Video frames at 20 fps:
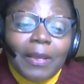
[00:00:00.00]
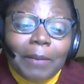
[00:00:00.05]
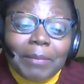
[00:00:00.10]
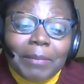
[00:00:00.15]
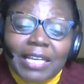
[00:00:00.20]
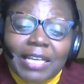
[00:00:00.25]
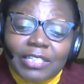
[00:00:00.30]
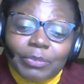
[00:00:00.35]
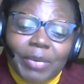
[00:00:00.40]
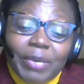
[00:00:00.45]

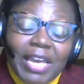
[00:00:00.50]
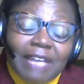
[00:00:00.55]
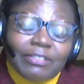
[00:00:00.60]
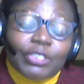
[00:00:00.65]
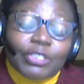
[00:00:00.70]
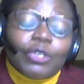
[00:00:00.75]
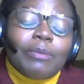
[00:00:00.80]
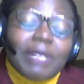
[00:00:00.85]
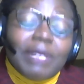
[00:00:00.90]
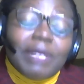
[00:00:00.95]
because we have
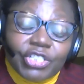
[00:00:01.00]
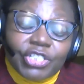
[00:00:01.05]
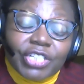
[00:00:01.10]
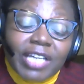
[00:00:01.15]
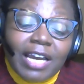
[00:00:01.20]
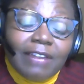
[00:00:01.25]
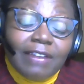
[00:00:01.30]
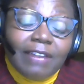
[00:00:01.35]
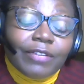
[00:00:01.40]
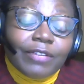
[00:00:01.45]
so much to
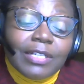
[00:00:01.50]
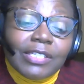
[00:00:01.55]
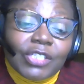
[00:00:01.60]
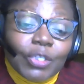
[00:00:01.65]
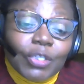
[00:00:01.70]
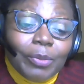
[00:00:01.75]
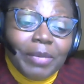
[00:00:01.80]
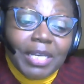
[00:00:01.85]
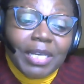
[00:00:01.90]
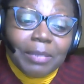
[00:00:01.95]
cover and
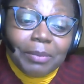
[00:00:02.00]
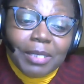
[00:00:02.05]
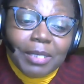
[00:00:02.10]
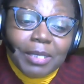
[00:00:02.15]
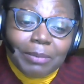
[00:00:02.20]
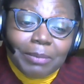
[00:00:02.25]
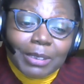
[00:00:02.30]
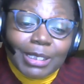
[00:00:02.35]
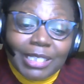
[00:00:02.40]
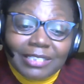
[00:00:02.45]
so many
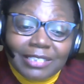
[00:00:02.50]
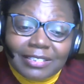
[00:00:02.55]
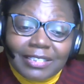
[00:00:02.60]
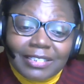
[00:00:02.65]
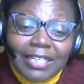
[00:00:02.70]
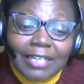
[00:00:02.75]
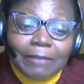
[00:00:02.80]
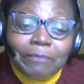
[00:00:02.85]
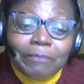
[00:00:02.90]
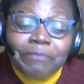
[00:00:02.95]
people
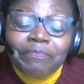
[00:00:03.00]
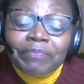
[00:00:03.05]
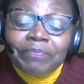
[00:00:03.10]
listening.